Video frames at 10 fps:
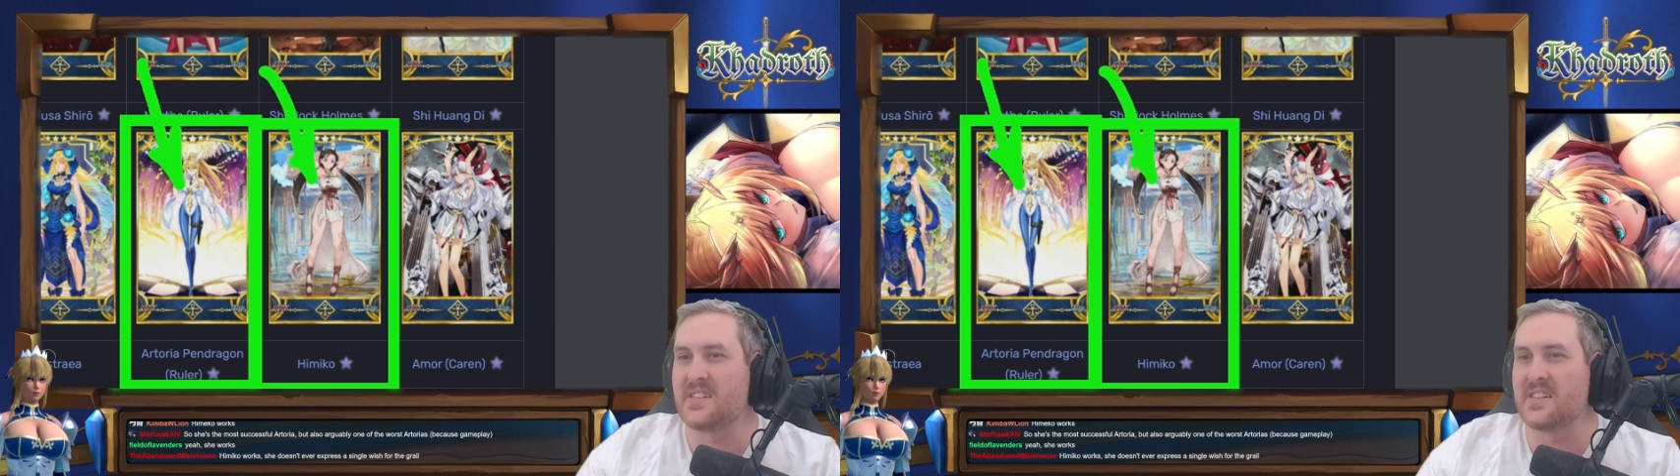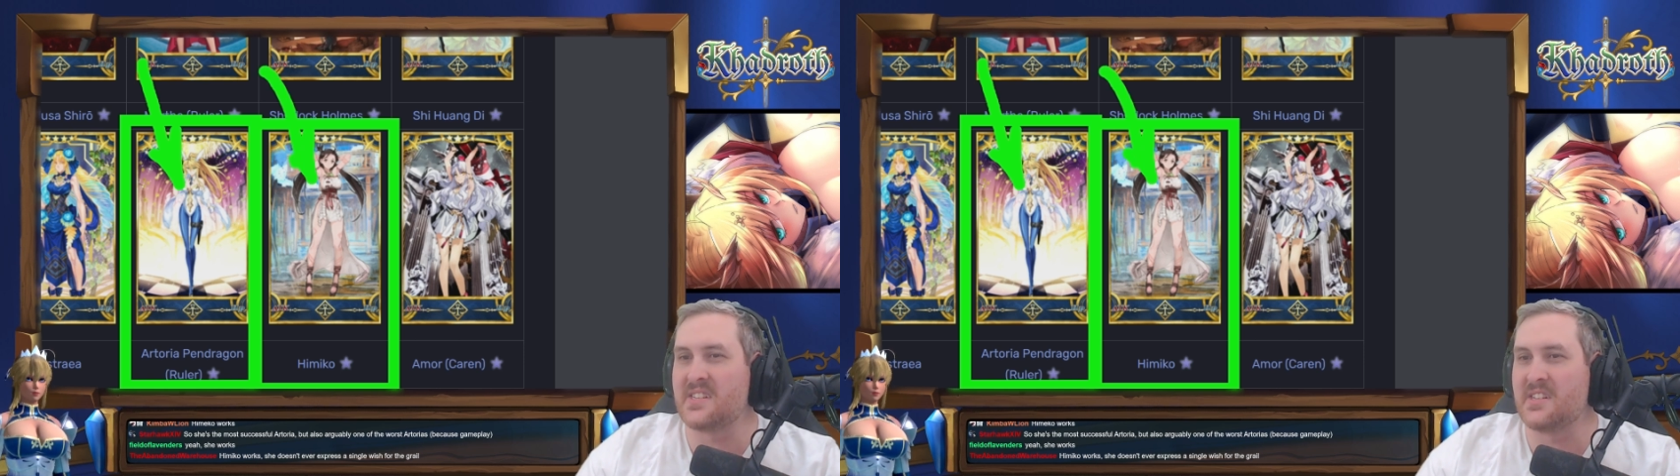
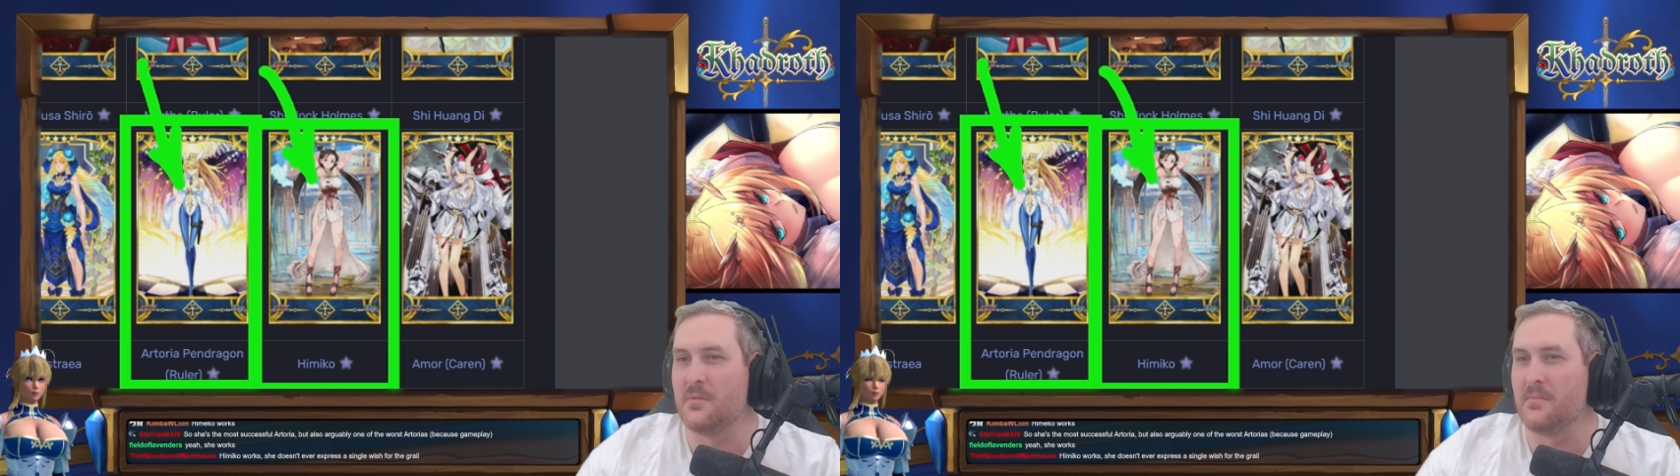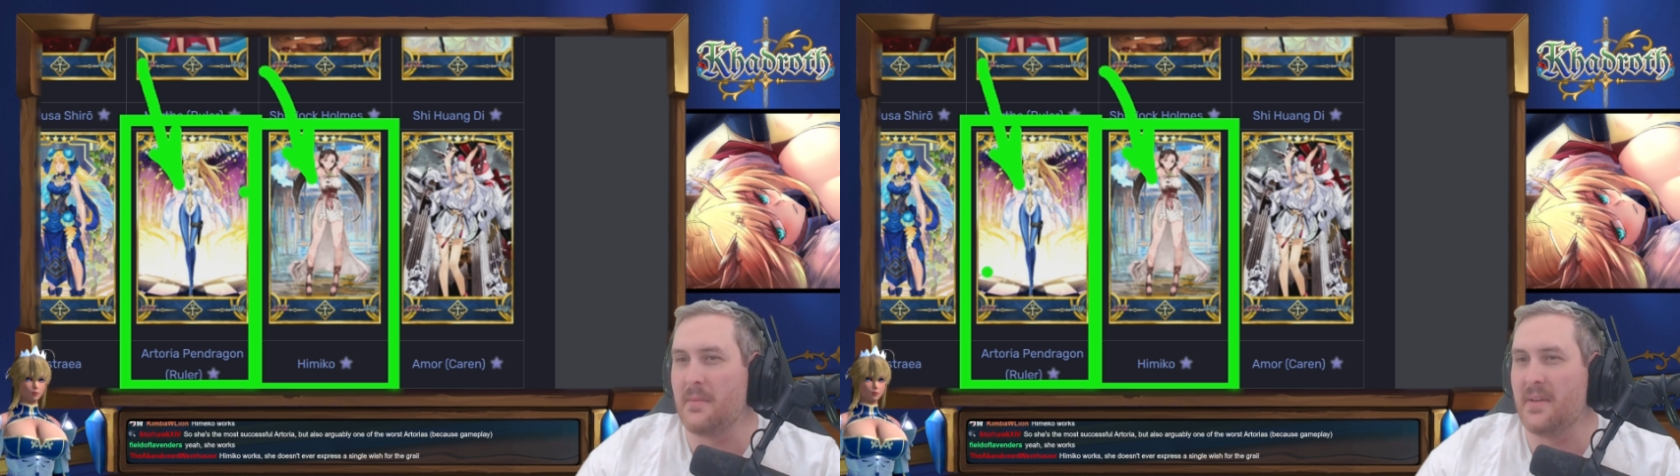to still
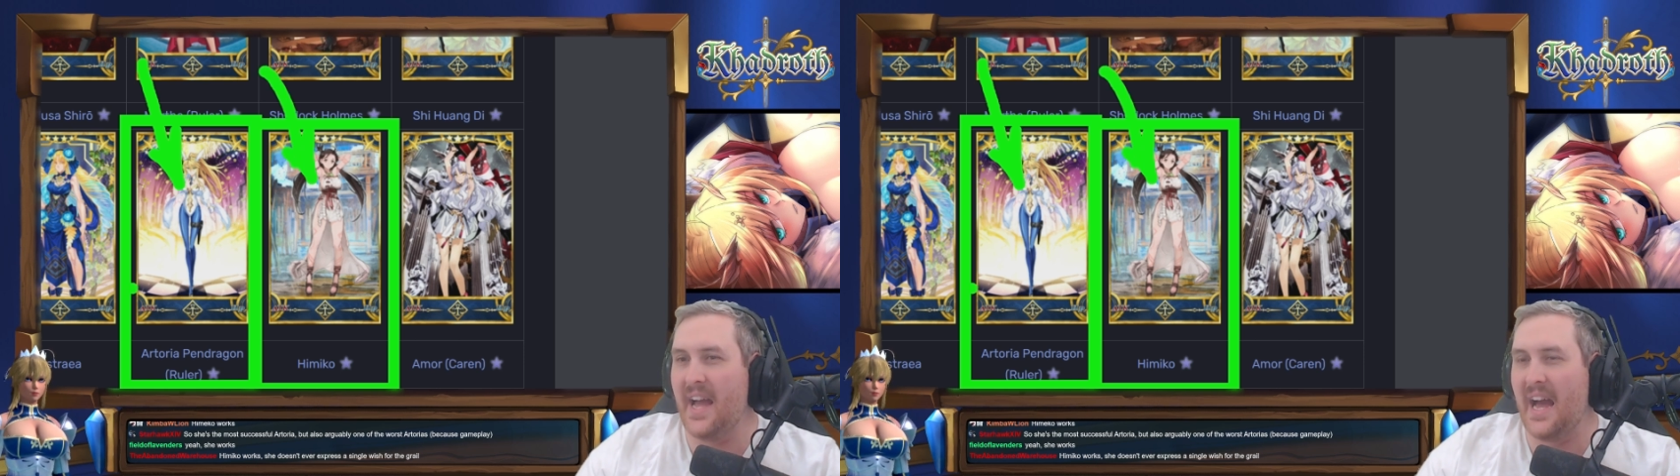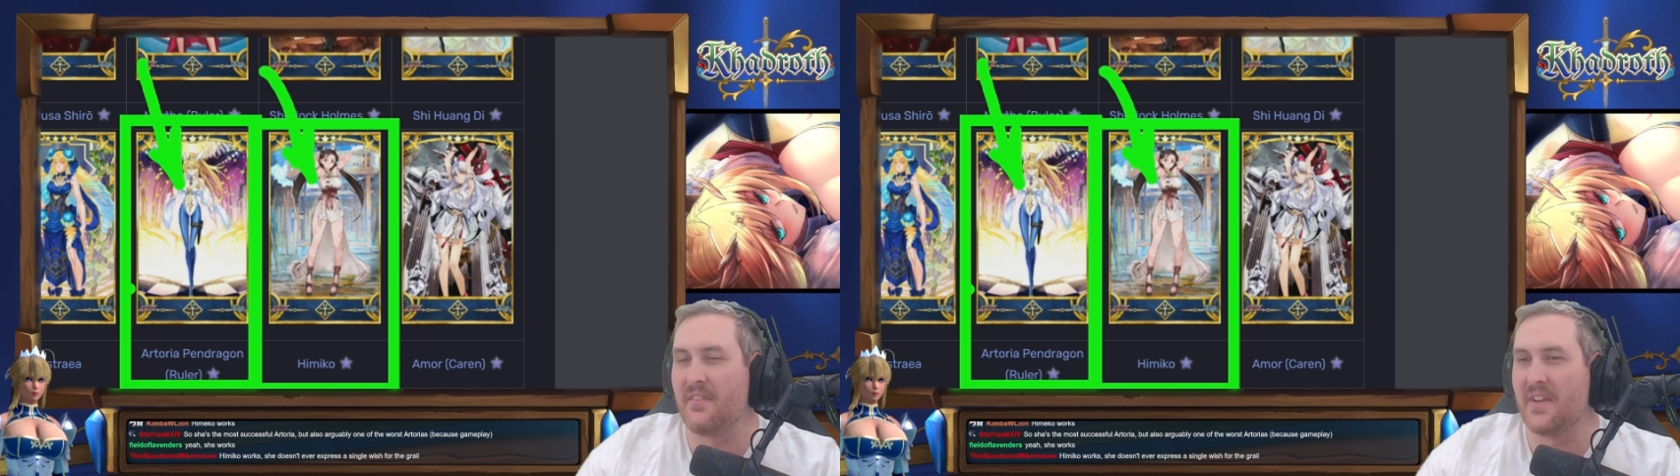maybe
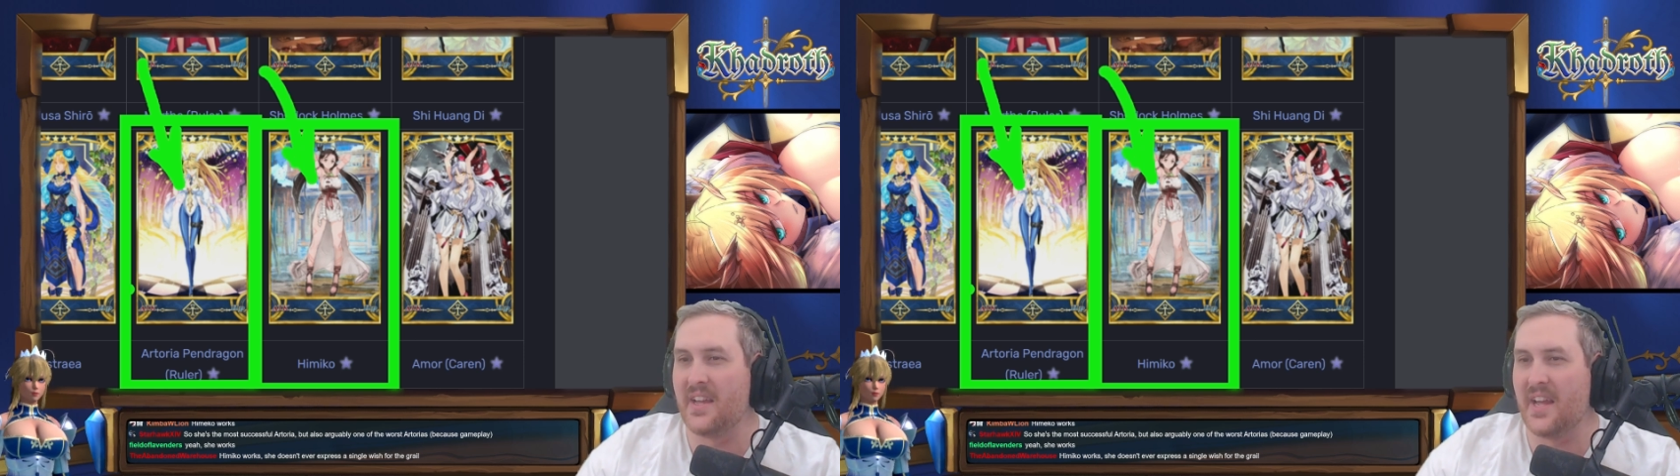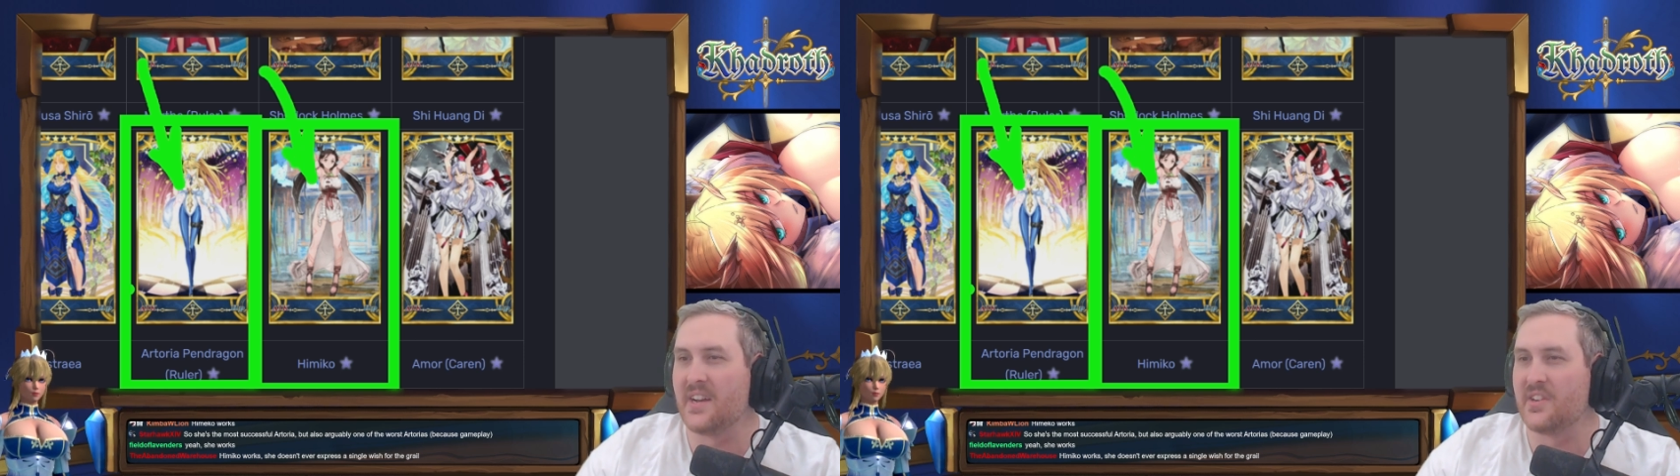have
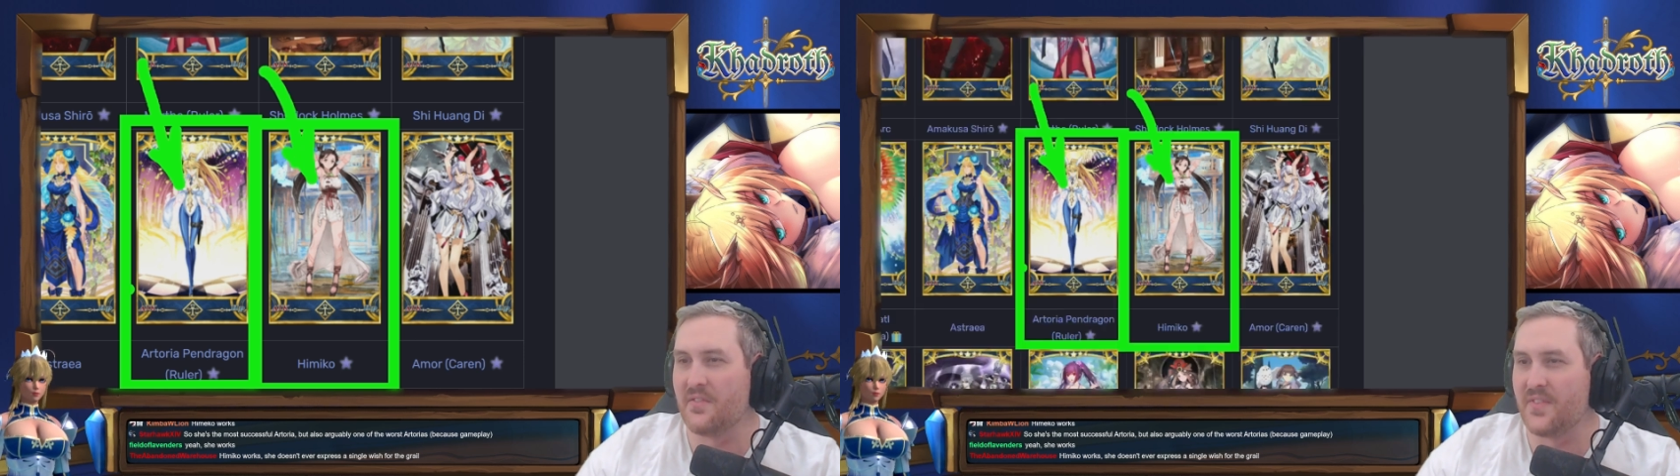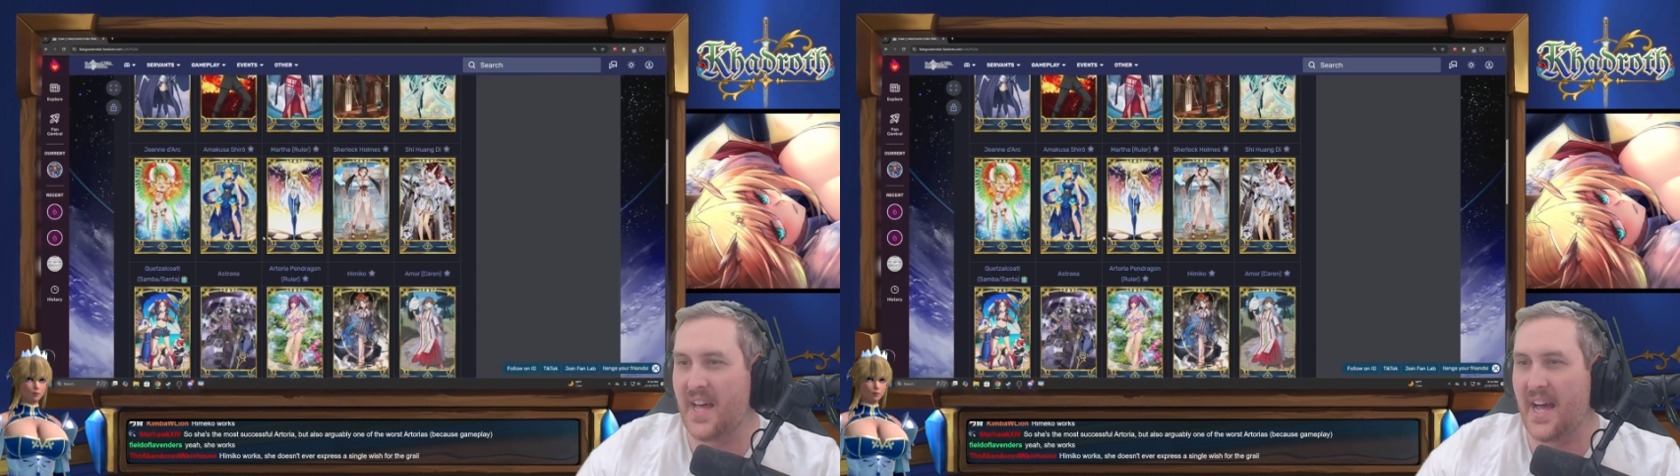a hint
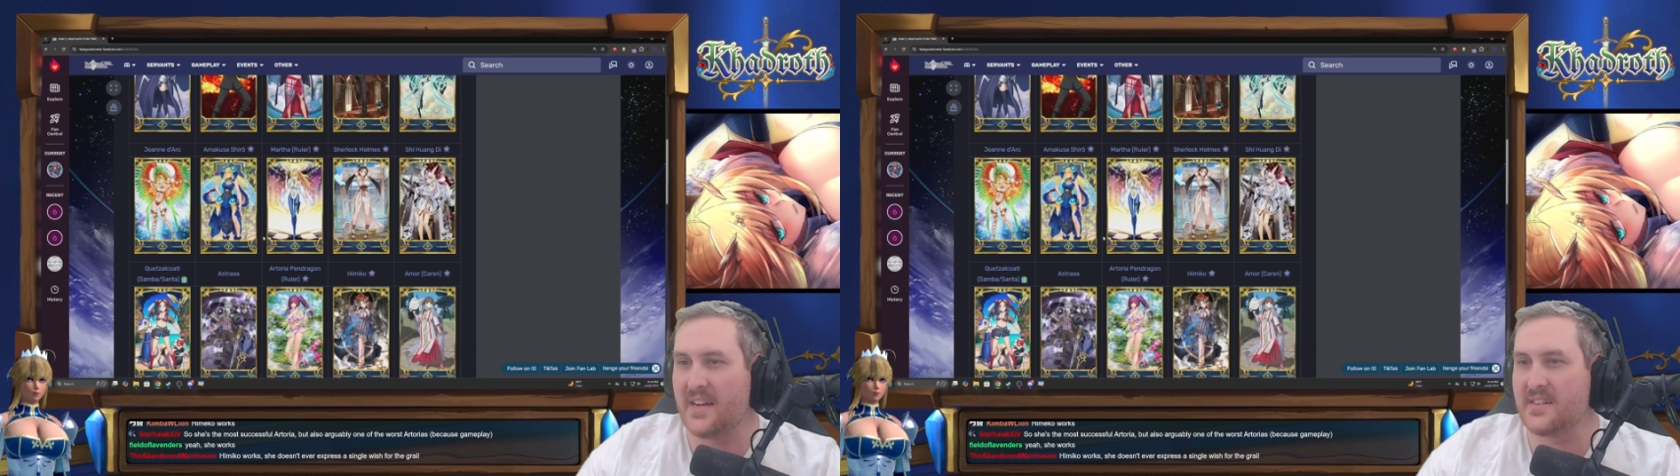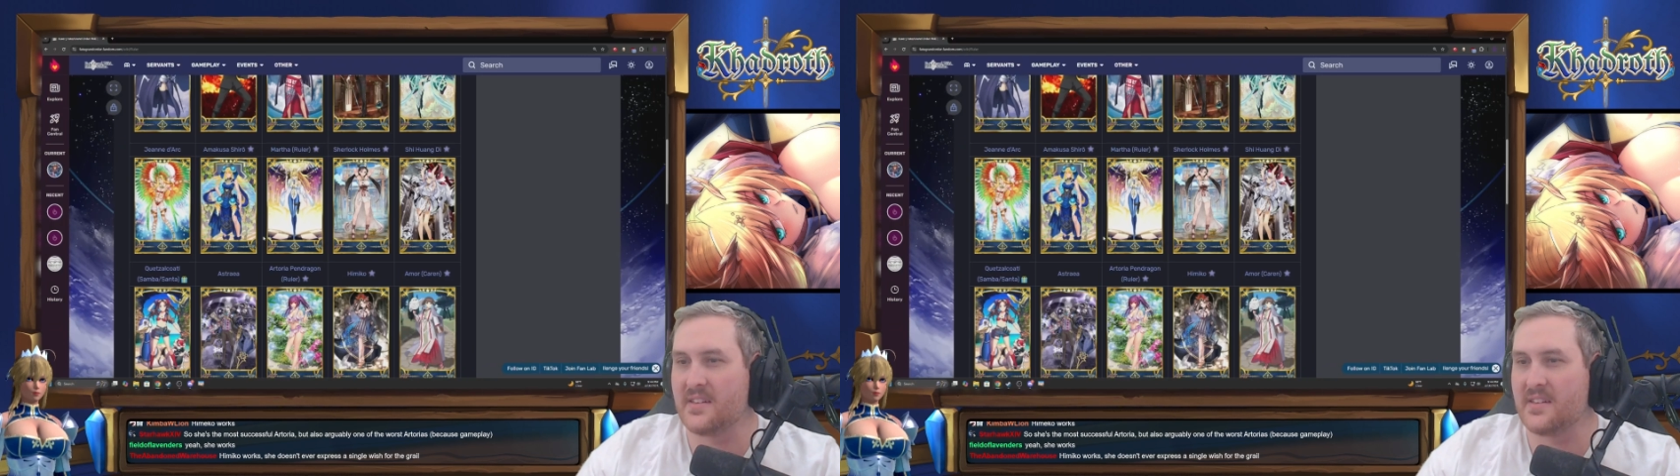of that.